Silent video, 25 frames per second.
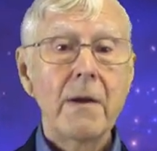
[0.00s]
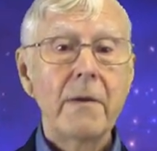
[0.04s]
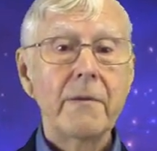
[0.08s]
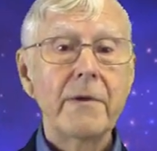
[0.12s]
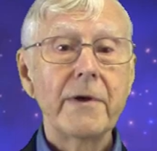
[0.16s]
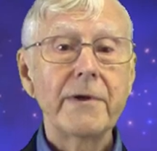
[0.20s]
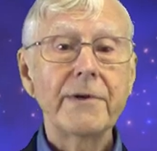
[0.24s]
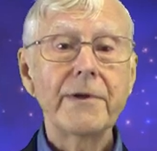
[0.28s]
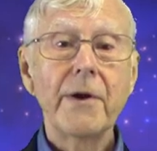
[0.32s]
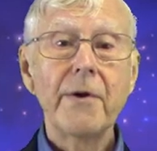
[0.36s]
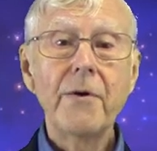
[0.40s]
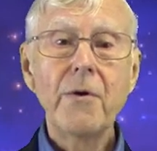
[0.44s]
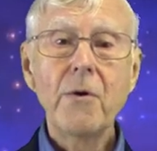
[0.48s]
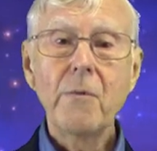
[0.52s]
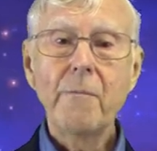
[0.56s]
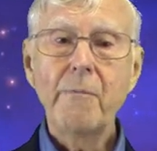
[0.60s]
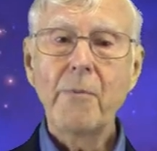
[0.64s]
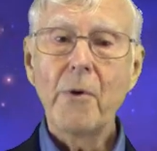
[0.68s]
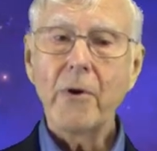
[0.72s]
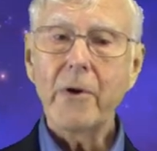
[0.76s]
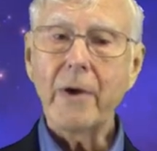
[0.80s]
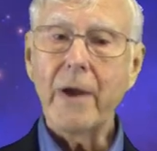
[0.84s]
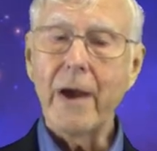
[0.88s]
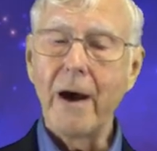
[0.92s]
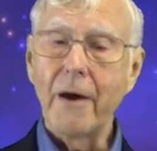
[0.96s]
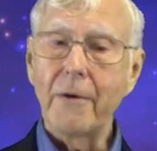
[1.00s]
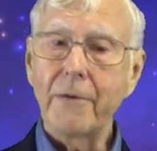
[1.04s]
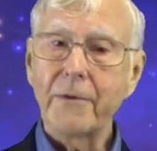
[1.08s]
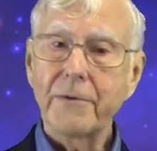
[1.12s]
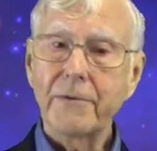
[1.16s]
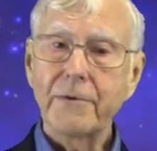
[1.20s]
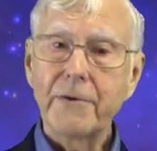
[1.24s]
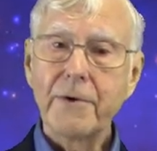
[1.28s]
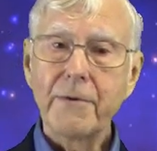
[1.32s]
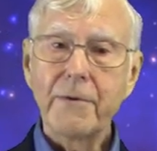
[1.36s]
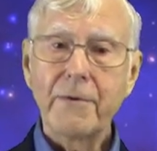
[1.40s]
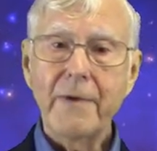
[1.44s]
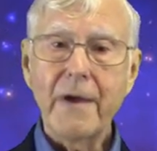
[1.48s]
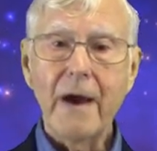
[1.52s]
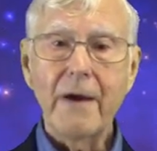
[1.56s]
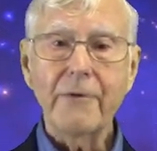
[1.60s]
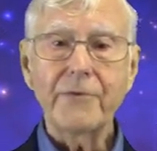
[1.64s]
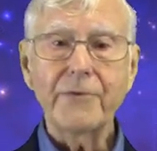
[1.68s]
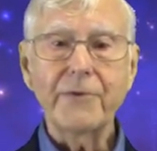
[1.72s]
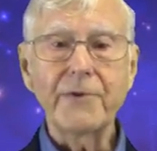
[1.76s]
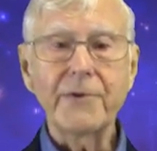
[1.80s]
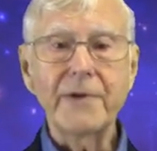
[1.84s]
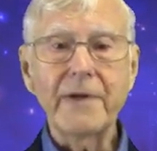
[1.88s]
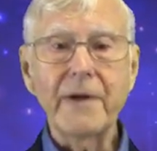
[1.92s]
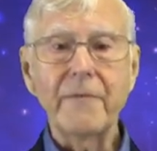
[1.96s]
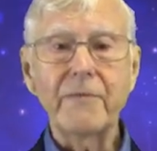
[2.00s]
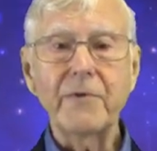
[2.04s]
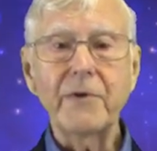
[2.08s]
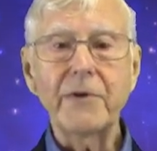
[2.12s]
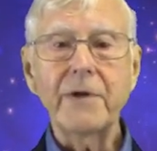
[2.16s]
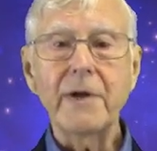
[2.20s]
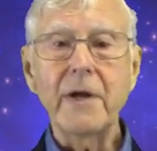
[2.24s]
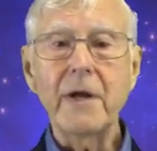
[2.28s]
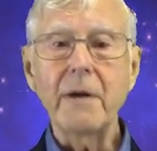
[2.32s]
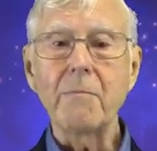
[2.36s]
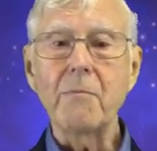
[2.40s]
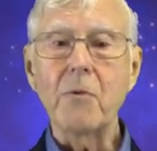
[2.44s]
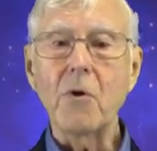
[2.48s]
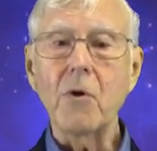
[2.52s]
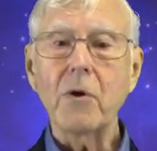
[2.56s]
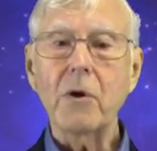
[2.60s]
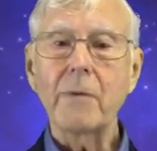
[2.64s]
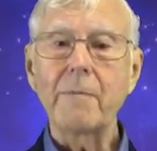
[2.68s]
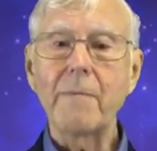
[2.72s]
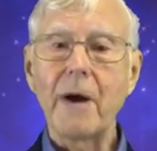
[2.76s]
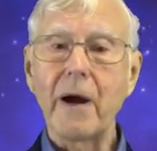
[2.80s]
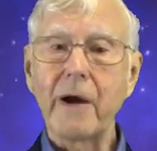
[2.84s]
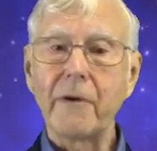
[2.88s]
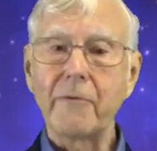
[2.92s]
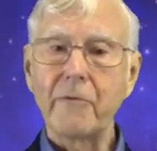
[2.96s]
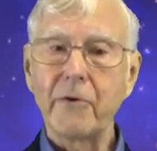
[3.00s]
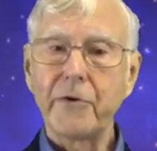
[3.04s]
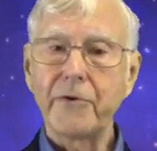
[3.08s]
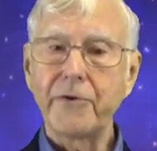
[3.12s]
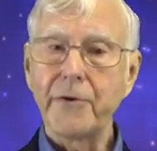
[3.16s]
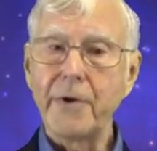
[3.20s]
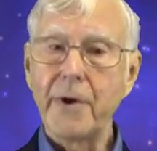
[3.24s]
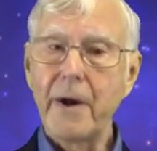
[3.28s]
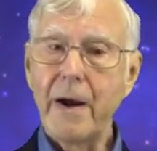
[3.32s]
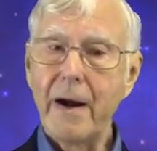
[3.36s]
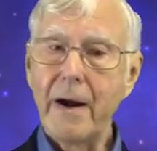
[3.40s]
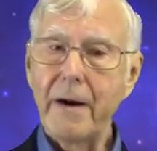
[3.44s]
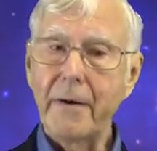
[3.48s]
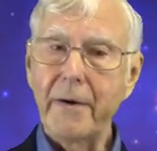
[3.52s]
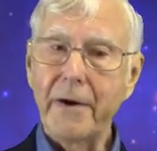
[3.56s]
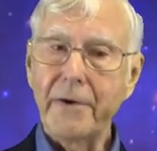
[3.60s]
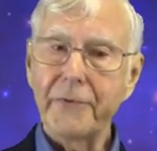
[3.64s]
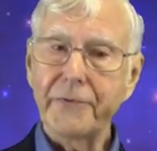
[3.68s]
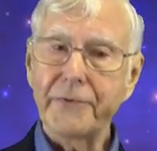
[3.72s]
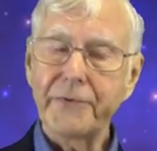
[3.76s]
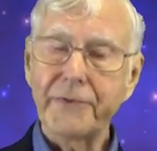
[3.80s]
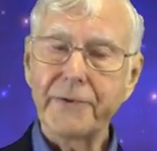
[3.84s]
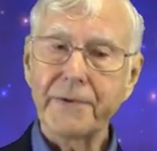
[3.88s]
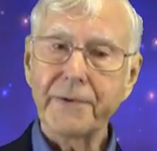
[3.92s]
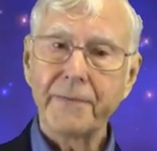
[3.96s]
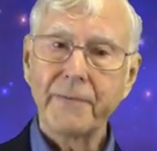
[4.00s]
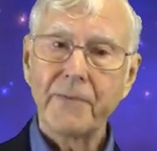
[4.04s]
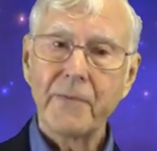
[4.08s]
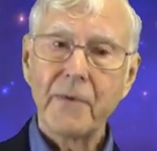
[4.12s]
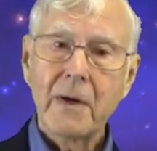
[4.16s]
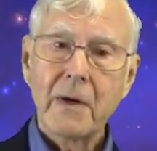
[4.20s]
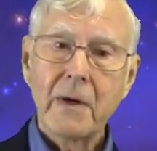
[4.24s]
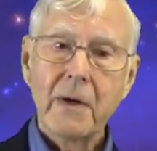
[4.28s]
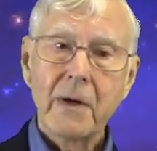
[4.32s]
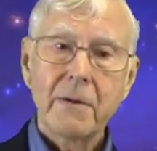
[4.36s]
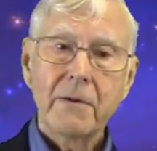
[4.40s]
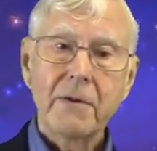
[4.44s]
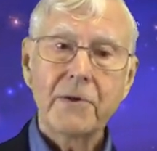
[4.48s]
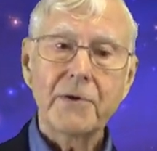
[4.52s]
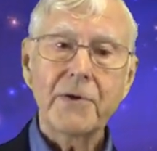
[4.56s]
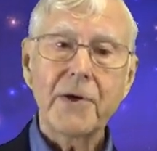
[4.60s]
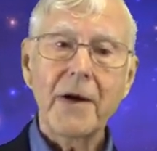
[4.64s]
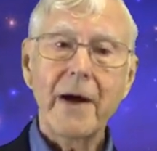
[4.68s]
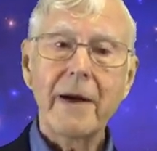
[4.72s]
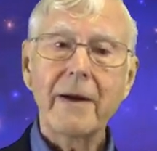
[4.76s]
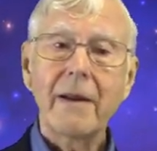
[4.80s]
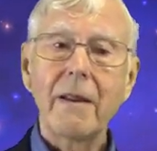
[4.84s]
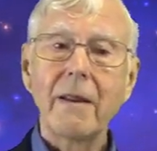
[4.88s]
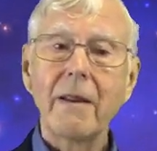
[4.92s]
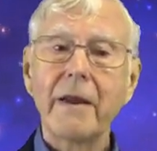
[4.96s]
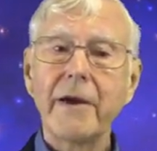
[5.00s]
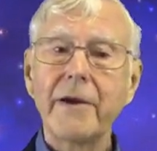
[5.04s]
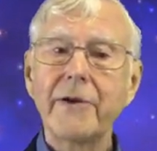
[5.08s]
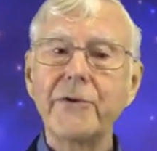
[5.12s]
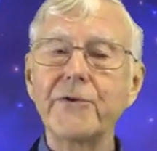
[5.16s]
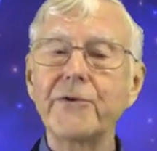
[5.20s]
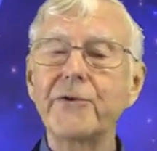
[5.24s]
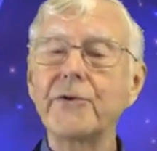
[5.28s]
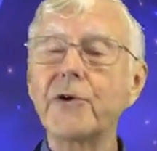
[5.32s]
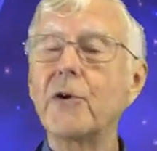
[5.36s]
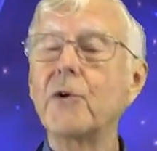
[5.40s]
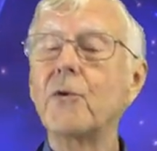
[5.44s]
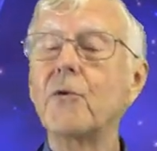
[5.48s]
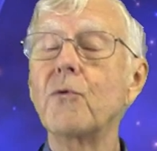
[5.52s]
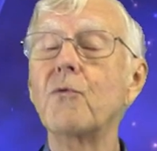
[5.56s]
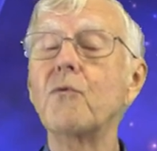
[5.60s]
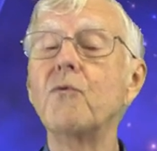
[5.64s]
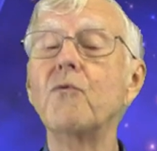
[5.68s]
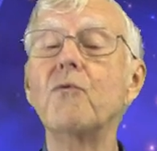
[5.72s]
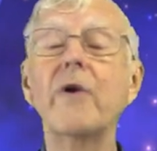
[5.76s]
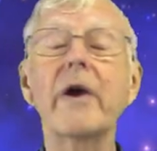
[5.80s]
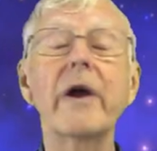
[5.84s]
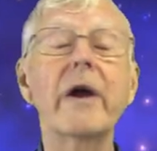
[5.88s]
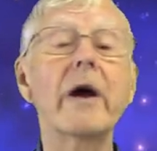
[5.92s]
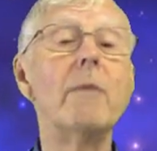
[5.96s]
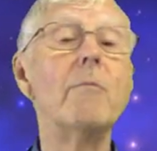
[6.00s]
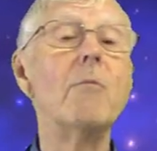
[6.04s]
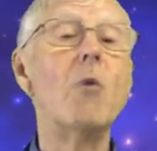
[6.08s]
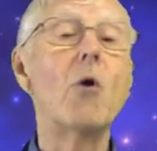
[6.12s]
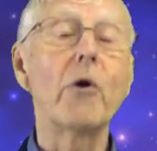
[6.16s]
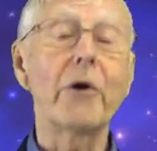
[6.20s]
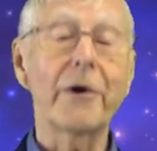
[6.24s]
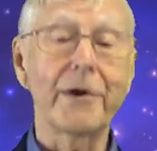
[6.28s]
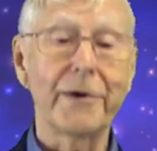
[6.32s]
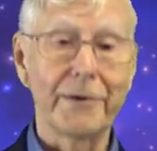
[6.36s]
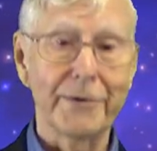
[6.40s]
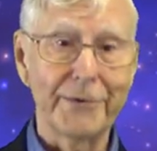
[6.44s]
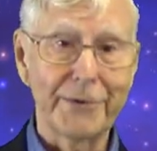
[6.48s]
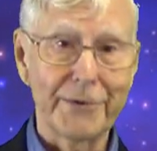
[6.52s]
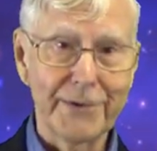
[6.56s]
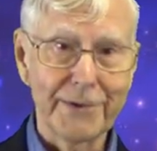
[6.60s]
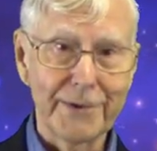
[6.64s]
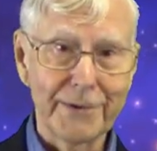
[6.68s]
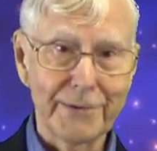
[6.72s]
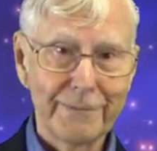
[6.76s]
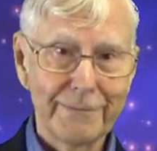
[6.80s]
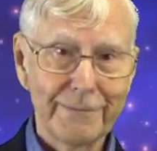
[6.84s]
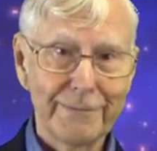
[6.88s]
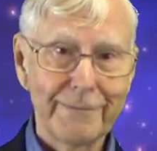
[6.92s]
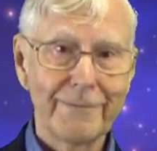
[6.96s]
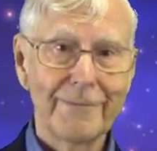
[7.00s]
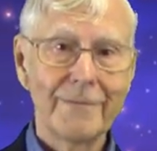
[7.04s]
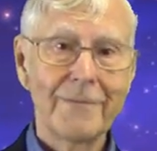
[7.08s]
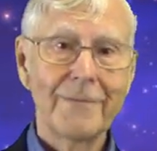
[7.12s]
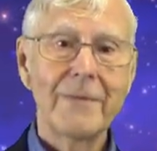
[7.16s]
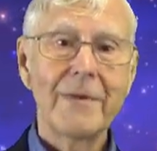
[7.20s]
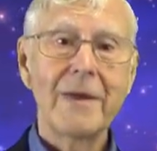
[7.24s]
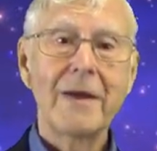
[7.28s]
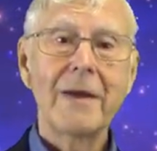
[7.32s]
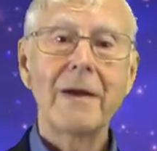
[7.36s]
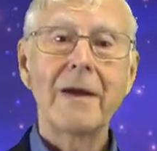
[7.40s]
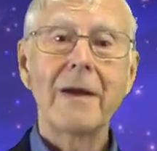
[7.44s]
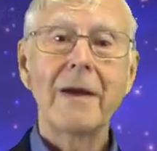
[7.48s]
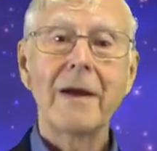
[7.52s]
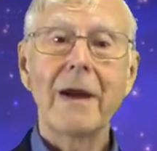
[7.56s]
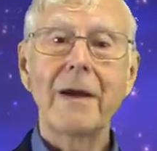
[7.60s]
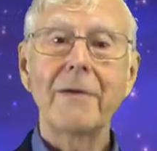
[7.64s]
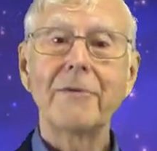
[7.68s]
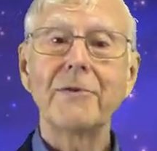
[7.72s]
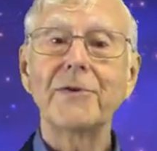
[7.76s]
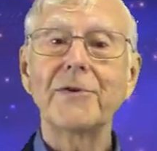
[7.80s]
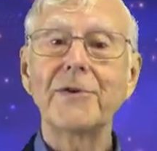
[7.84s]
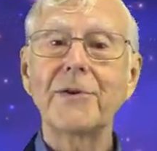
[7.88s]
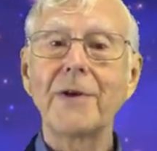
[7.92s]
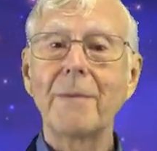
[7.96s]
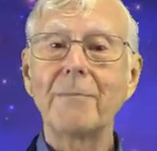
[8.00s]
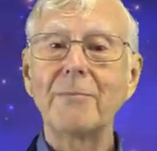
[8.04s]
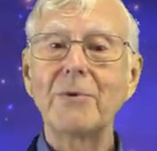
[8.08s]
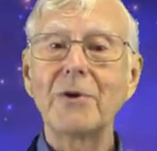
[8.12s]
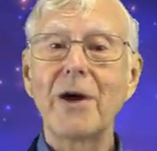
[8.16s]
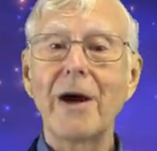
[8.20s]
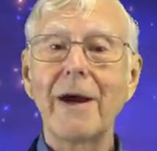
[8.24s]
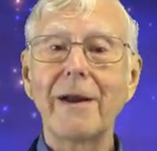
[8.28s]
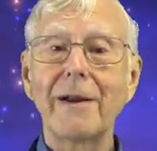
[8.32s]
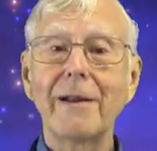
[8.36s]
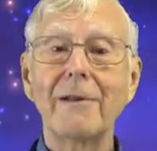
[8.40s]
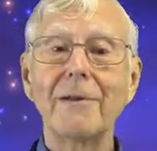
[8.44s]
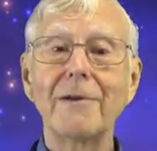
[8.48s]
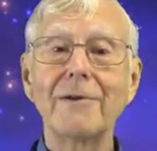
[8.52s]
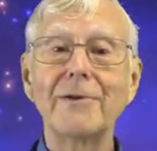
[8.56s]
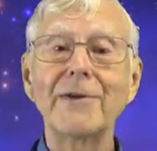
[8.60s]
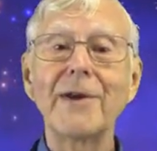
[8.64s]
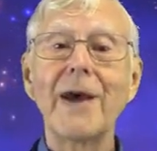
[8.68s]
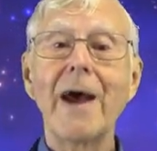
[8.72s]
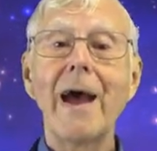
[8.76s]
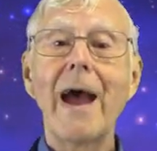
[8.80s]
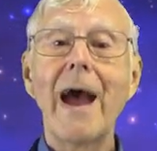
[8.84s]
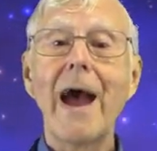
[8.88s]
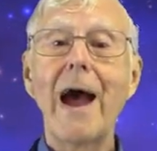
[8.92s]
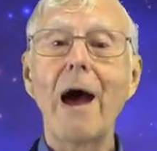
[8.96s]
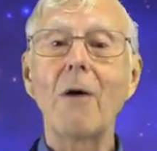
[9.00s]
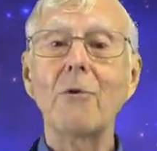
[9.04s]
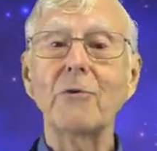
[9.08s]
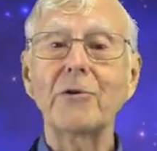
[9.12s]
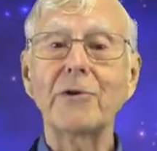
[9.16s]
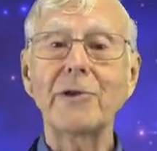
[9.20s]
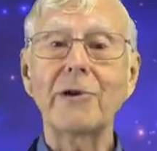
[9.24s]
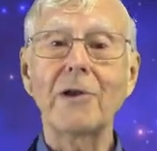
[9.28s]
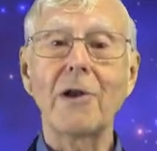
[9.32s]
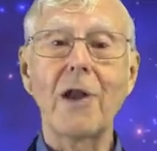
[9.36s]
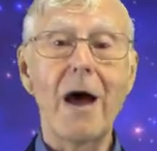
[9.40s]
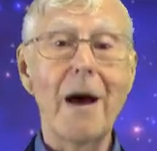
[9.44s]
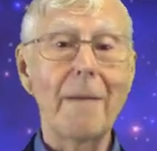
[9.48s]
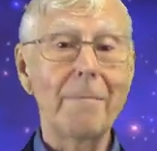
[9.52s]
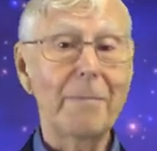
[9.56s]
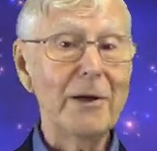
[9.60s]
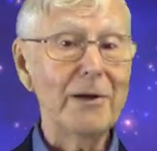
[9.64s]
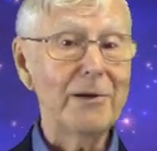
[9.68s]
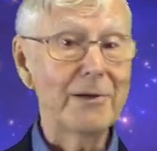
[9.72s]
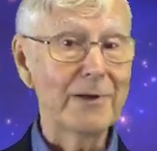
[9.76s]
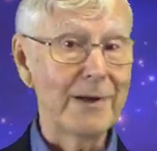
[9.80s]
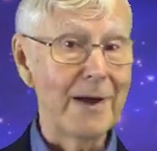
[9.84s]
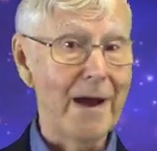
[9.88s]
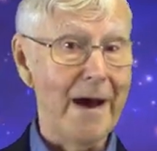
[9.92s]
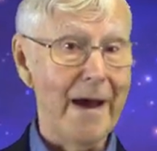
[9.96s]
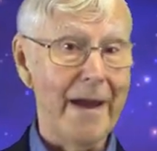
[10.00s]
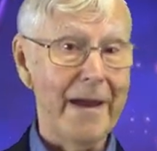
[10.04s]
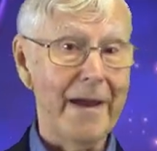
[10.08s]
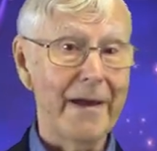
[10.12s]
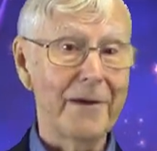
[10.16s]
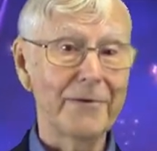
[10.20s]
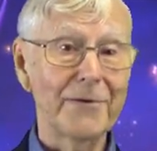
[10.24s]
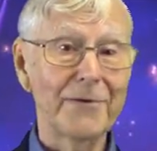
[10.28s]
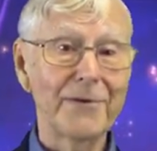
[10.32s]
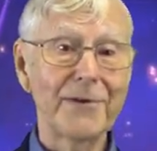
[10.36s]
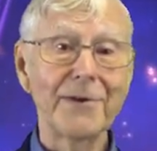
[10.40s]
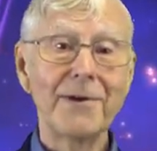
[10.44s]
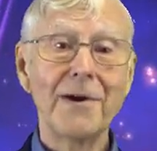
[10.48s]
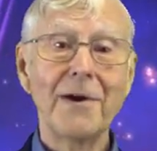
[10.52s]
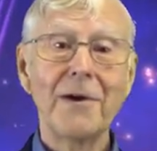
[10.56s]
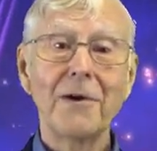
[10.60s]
There's a new book out, 2017 book by Richard Harris. The title is Rigor Mortis. And the subtitle is How Sloppy Science